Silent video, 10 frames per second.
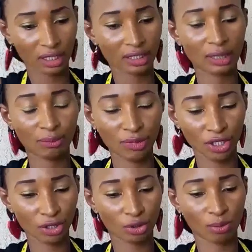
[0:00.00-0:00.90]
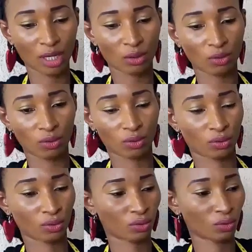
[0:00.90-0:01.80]
Then pick your marco
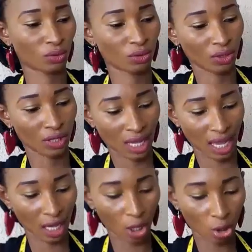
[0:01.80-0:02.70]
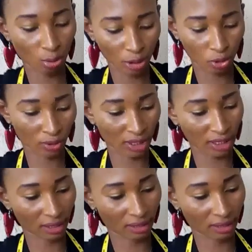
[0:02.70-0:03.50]
and gum it together.